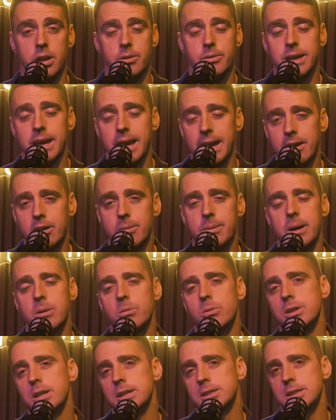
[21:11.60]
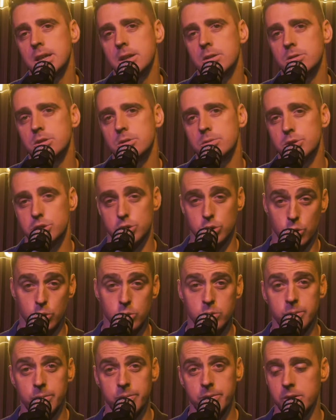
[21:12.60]
care about what they say or do at
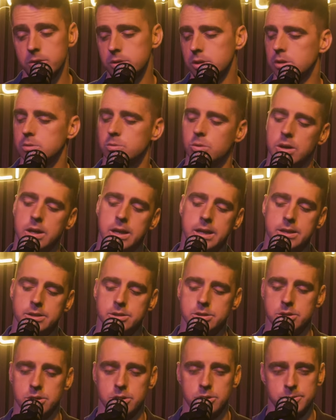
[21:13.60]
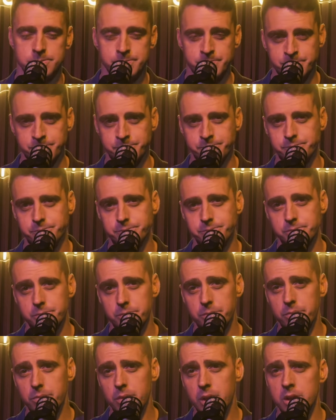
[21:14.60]
all, which is what leads to
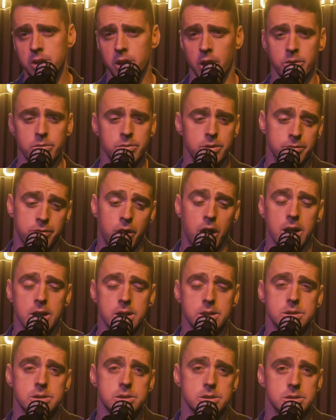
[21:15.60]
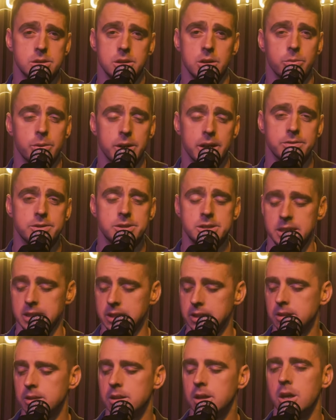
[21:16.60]
the violence that we have
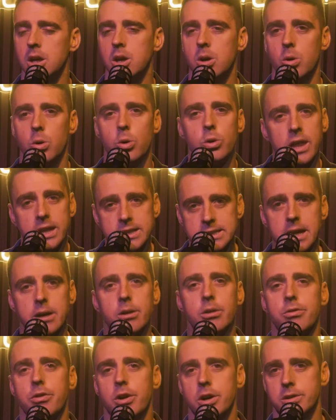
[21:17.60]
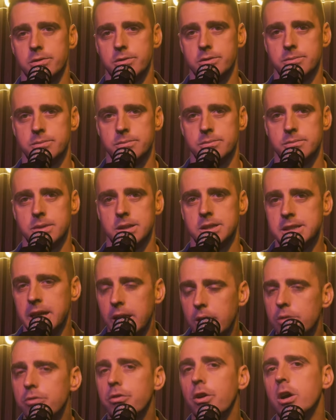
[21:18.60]
seen, or they're terrified of them,
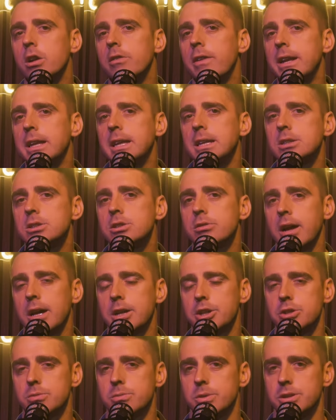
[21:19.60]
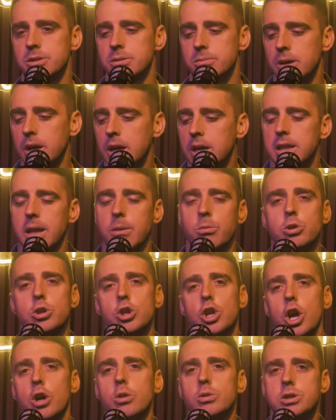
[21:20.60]
terrified of any interaction with them. They
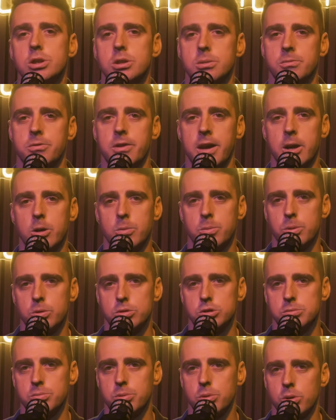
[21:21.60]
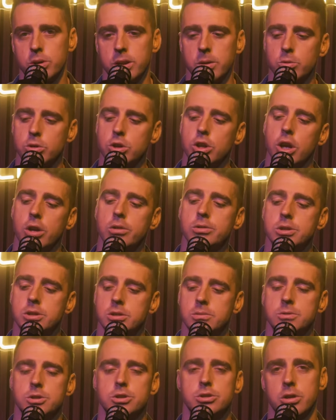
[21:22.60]
wouldn't go to them for help or support. They wouldn't go to
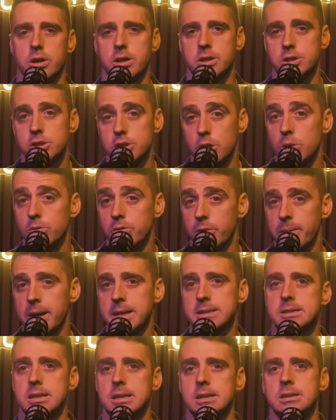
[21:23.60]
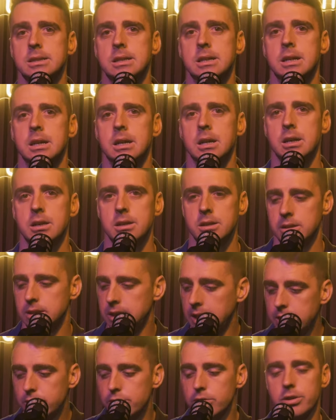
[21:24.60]
them to try and solve a matter.
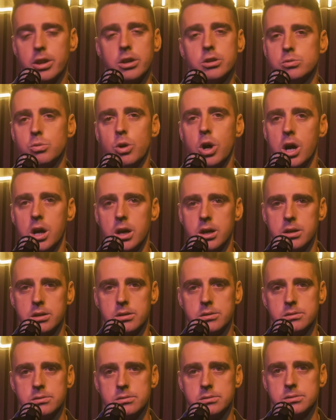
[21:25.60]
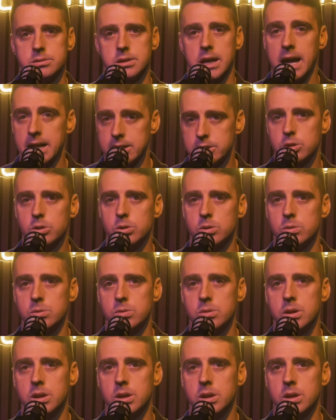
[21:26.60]
Neither of those work at all.